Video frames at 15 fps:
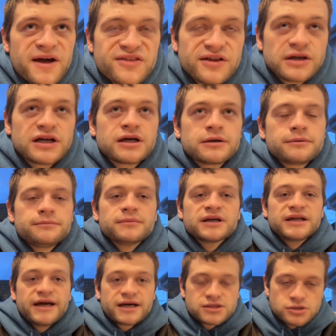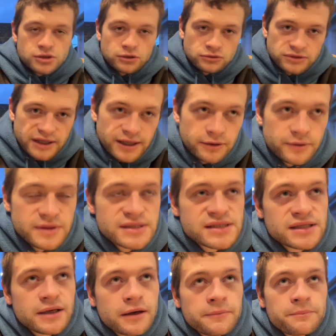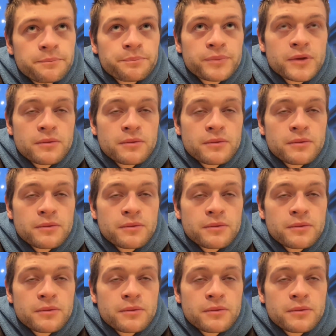I think my next goal now is to